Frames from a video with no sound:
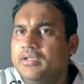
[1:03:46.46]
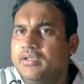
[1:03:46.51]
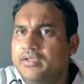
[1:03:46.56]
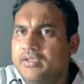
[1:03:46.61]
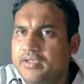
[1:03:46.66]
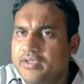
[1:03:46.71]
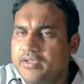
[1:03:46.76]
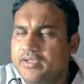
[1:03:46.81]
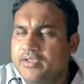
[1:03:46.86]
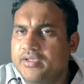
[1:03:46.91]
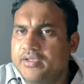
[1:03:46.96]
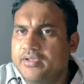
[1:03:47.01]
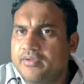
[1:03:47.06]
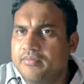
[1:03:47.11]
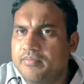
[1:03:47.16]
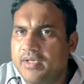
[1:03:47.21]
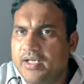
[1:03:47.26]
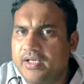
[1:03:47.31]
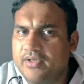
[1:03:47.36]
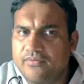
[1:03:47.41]
and any
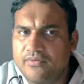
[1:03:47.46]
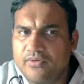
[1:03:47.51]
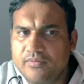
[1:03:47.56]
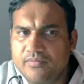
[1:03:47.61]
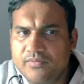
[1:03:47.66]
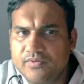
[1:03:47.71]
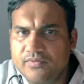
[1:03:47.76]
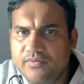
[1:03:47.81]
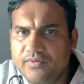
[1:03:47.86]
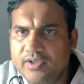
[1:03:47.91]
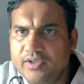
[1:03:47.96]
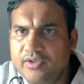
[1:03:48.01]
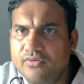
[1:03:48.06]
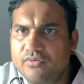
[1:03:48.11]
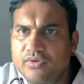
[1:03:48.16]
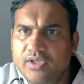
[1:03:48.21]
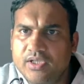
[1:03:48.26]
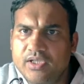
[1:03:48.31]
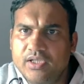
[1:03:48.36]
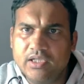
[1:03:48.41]
other platforms where
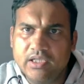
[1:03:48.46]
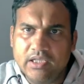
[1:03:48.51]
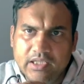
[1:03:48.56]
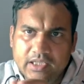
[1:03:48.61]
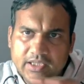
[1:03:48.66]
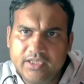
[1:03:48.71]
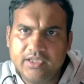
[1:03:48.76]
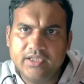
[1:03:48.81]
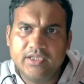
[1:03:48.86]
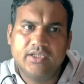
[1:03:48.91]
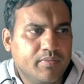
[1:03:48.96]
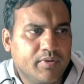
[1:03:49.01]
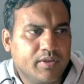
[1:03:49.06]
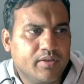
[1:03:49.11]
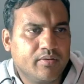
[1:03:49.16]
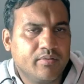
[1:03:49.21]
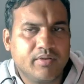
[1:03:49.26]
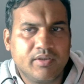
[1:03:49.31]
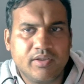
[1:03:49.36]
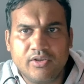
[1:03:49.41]
you can link it
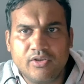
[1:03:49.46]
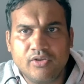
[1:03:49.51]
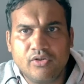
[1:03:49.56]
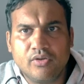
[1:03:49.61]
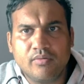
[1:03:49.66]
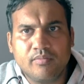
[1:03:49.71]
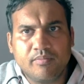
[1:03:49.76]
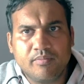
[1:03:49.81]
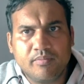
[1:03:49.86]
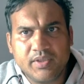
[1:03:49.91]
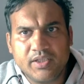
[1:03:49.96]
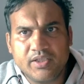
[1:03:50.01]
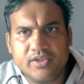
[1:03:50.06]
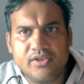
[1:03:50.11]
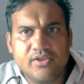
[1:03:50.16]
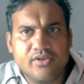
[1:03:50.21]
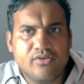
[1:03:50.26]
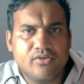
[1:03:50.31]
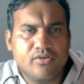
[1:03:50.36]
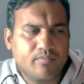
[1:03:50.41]
in your
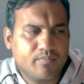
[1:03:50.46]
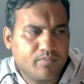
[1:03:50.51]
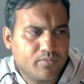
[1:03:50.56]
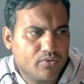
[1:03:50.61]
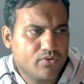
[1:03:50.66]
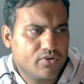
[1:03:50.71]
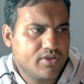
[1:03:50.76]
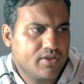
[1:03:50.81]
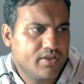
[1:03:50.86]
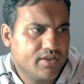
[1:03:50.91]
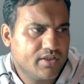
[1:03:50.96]
pages or posts